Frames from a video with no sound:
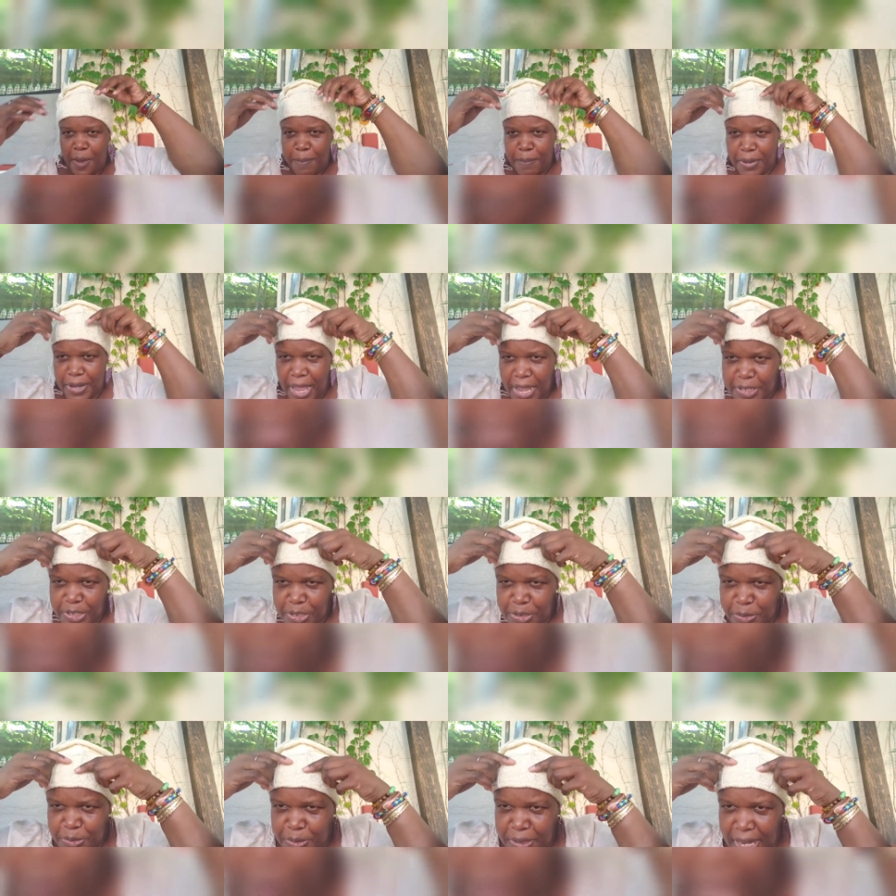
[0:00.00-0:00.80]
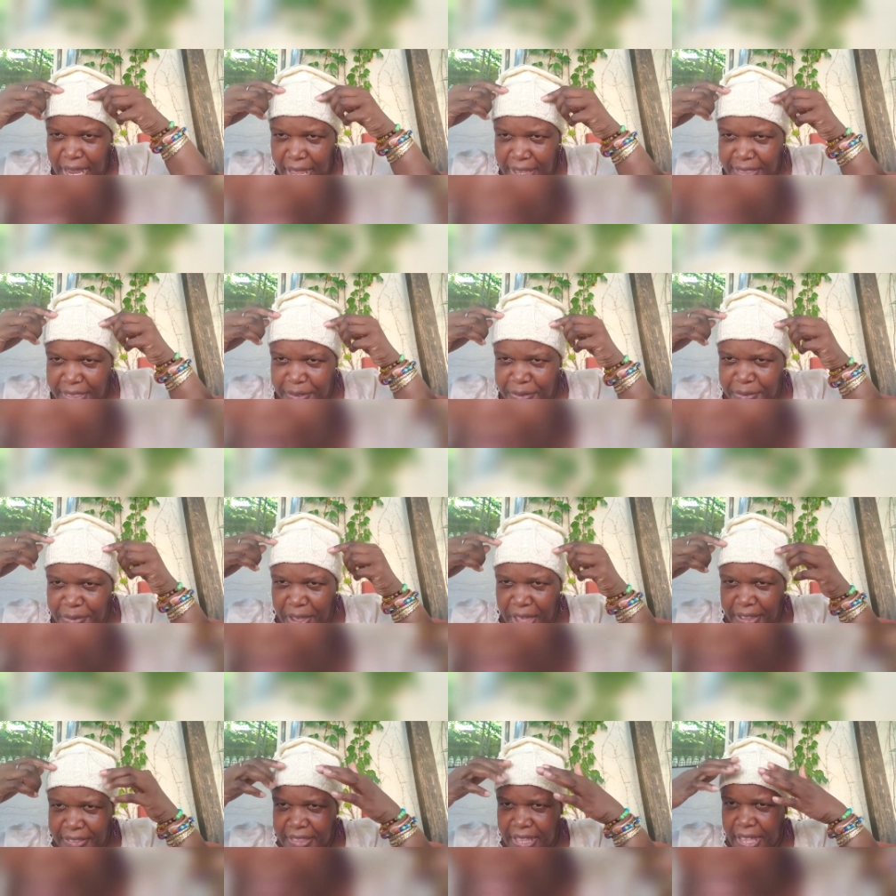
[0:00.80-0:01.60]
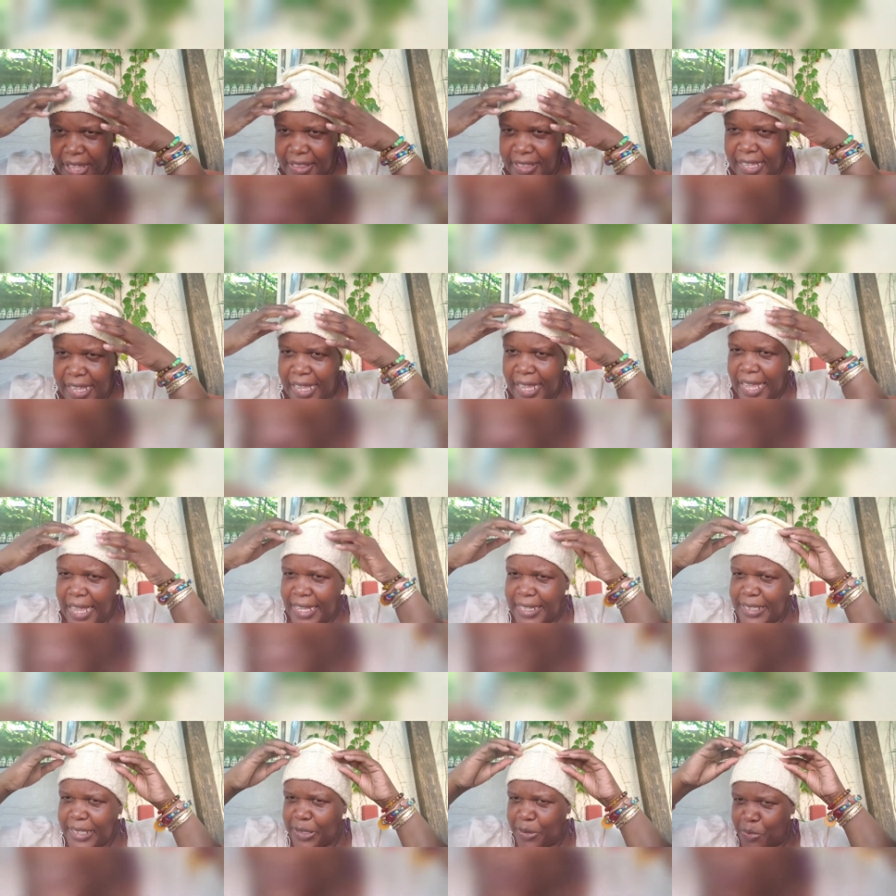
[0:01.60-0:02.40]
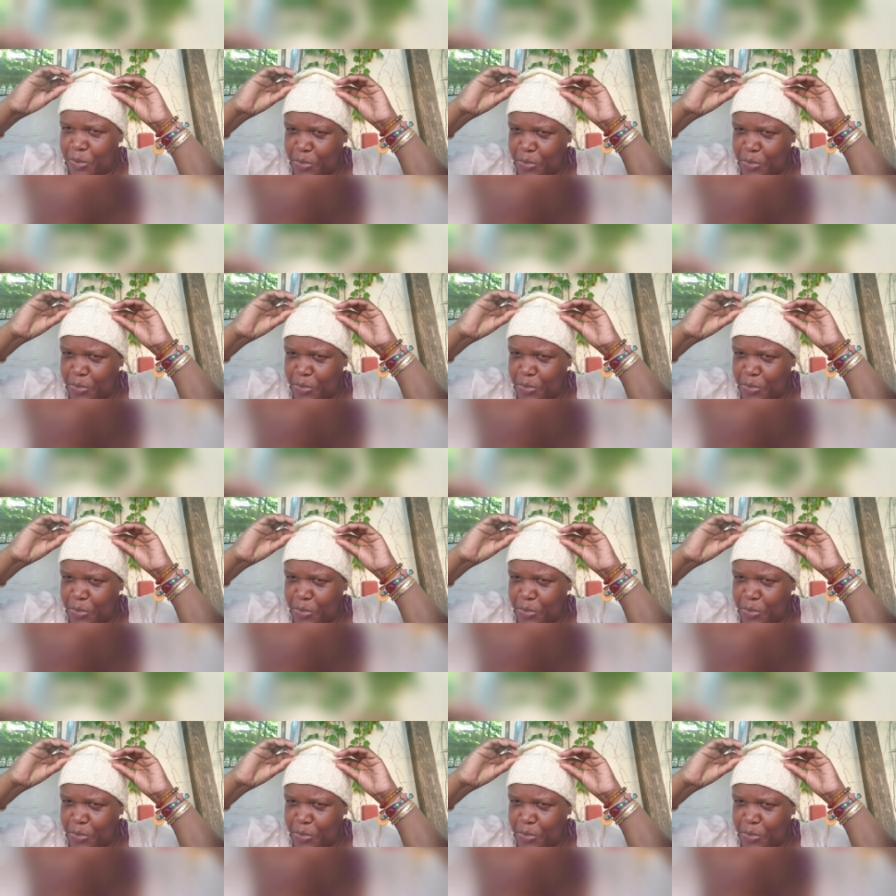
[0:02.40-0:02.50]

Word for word: But I do like the fact that it's a